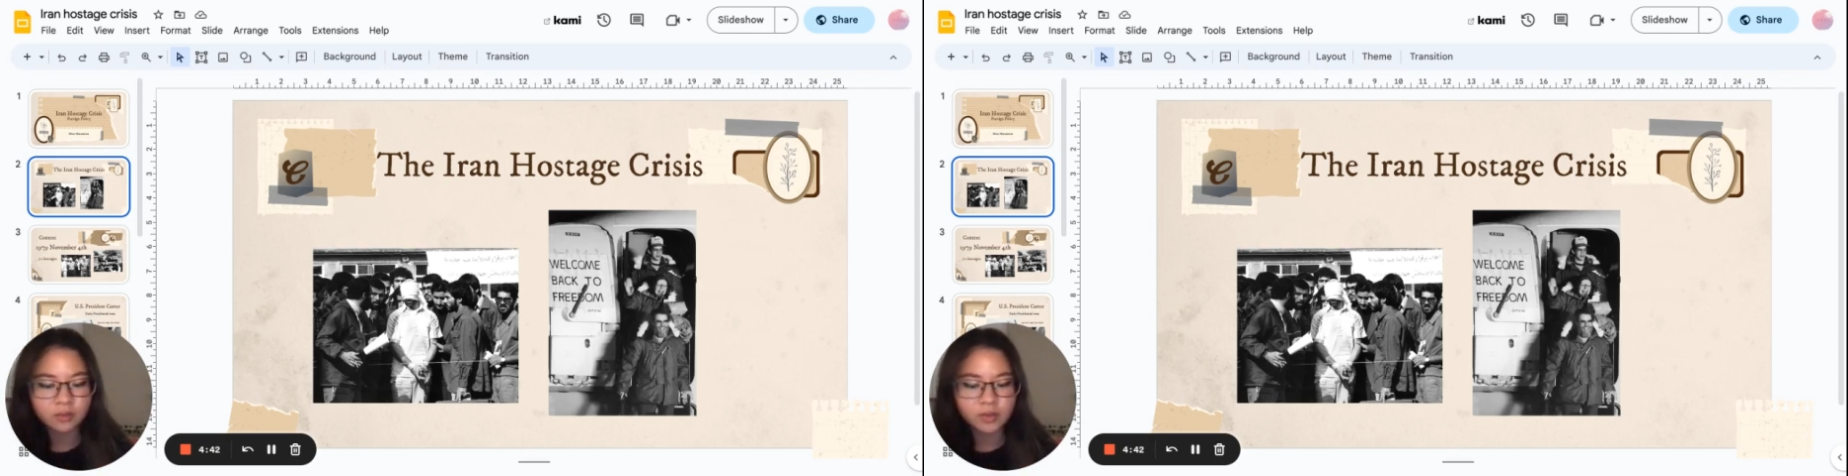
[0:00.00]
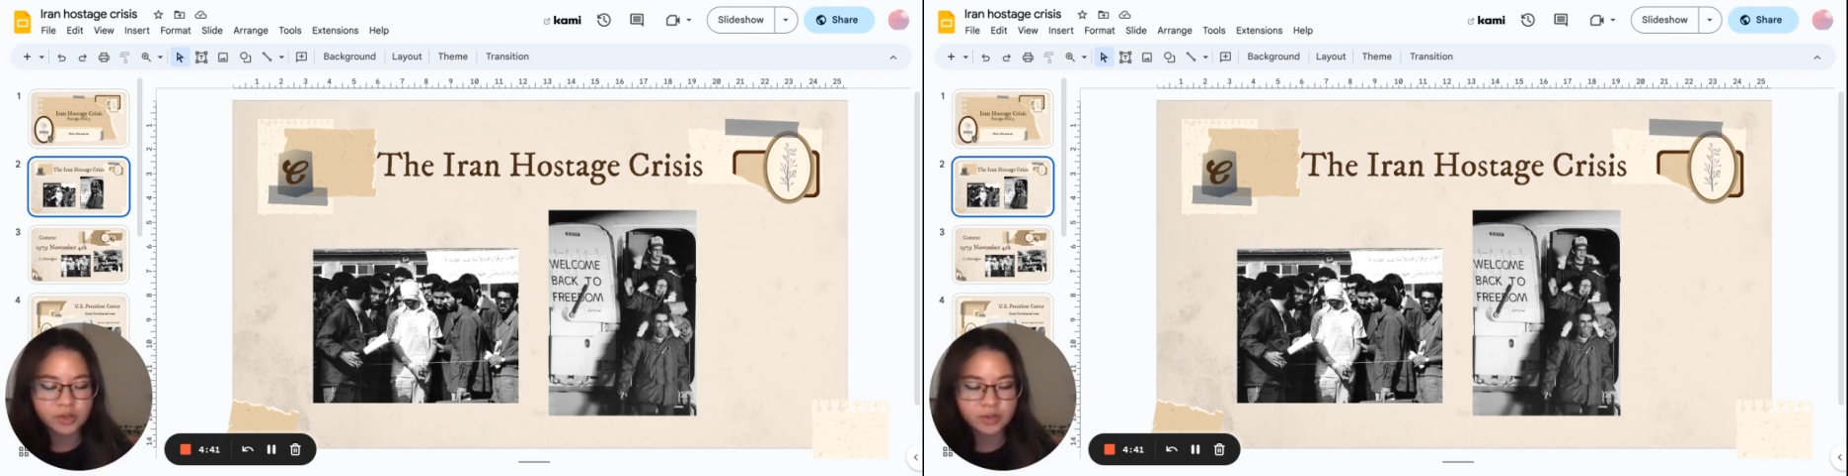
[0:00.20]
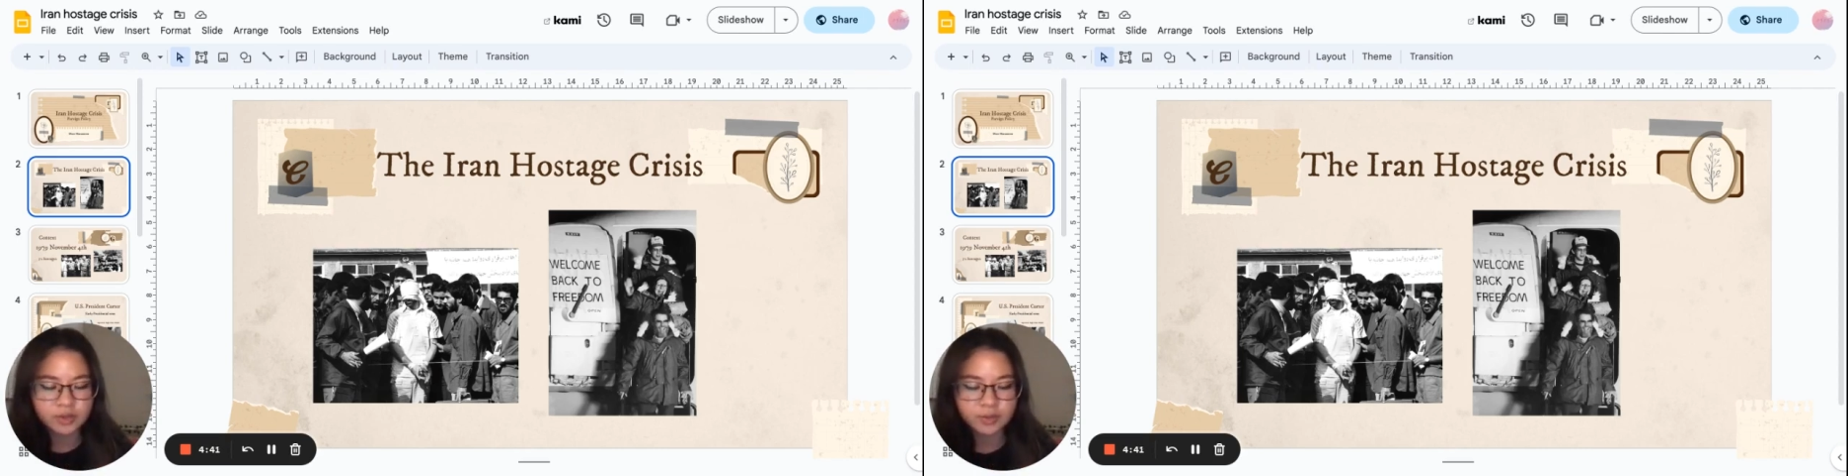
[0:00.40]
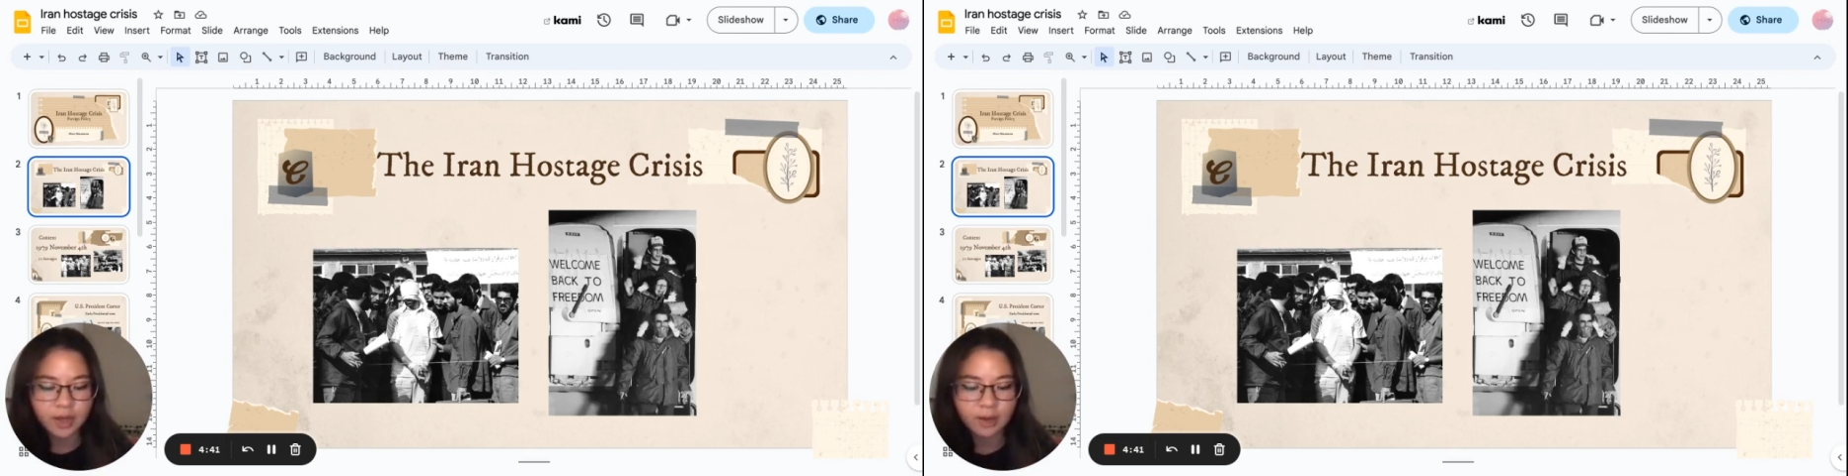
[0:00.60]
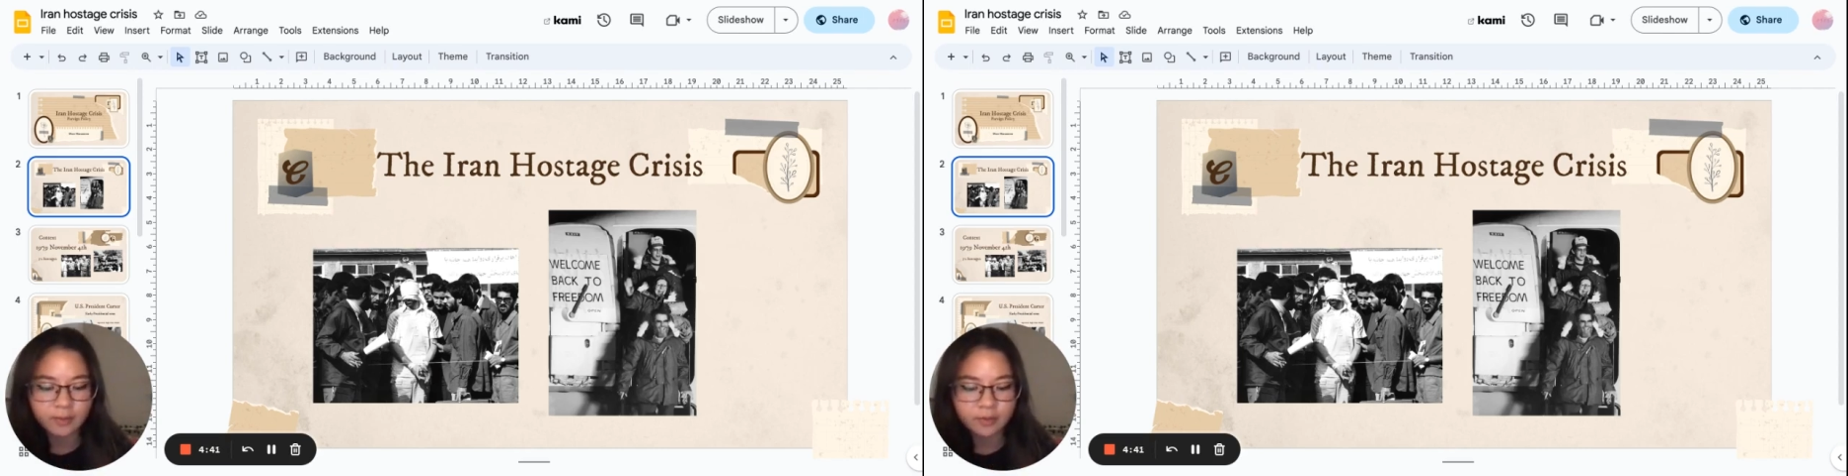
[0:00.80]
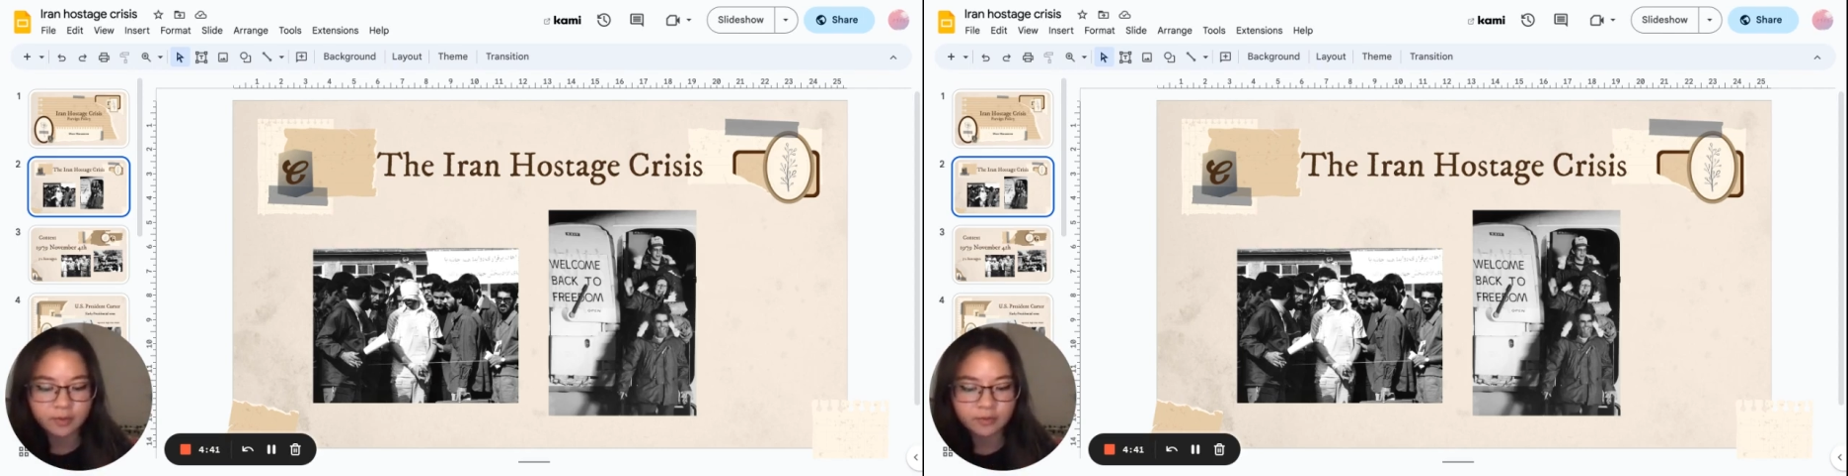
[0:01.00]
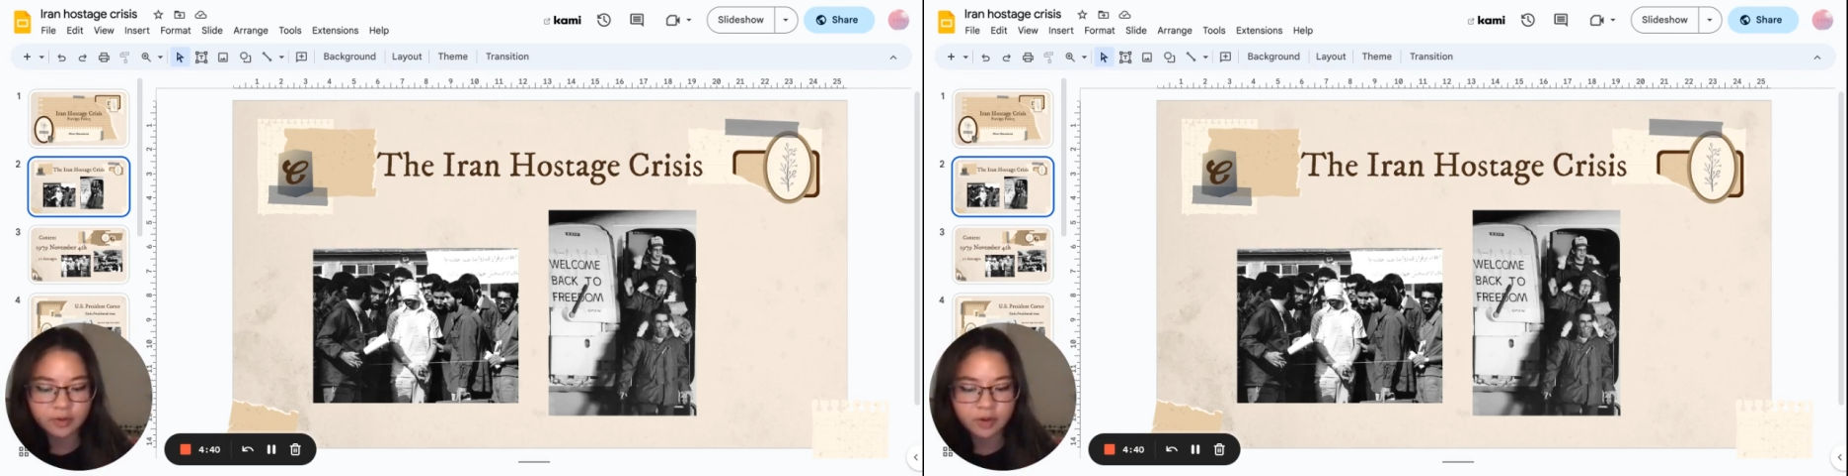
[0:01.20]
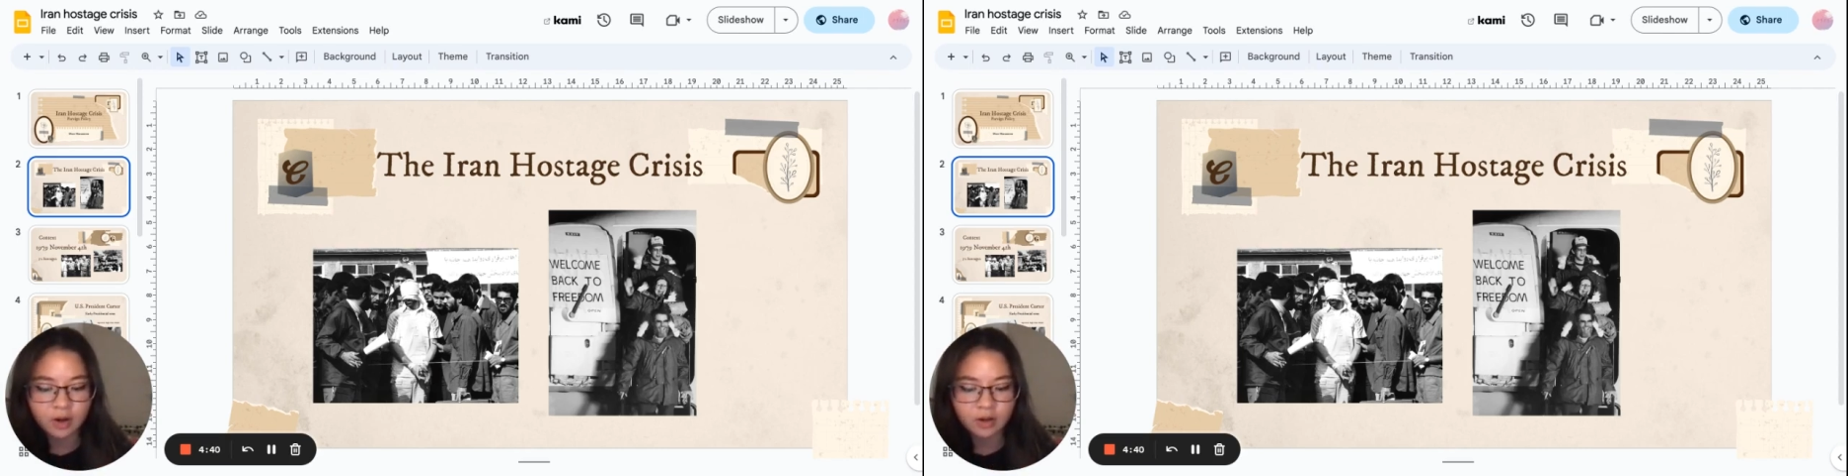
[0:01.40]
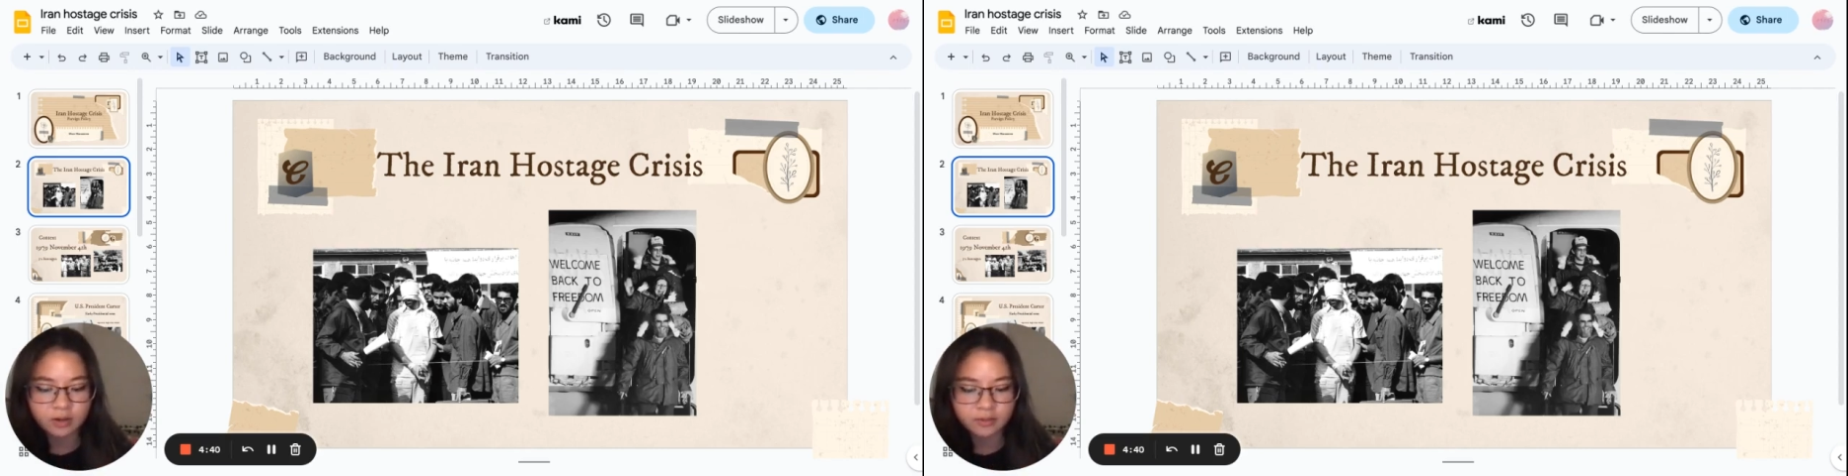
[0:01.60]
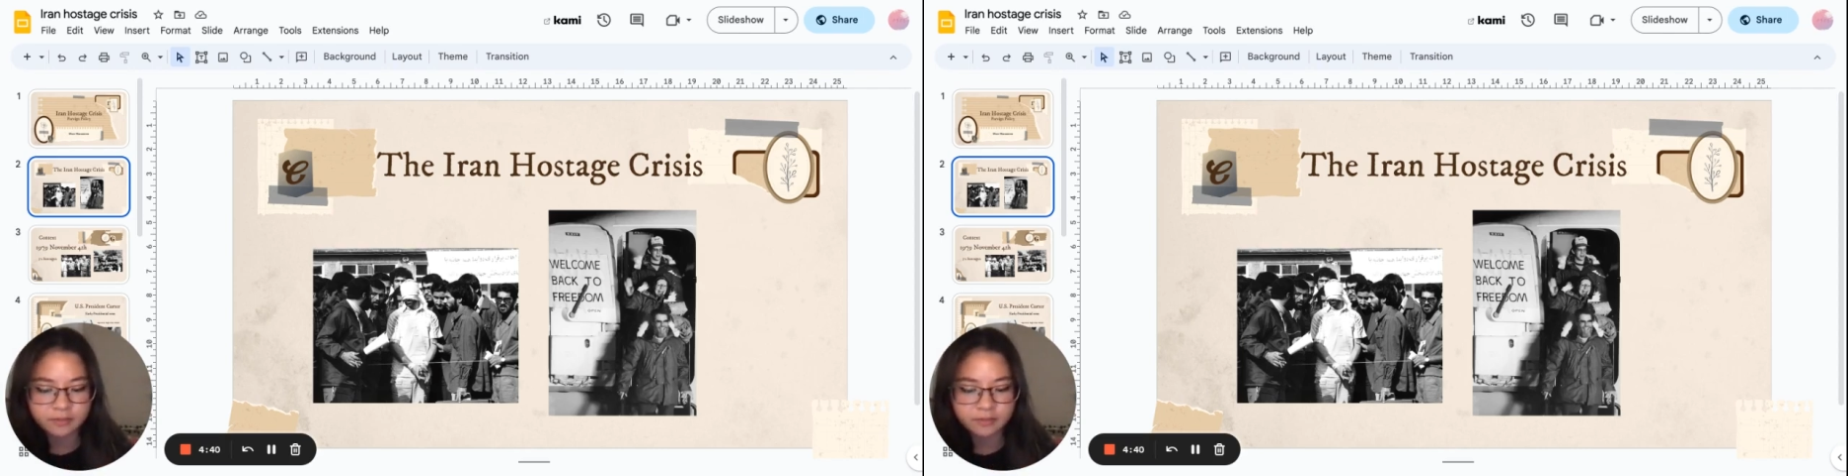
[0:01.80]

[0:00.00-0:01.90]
which is the capital of Iran.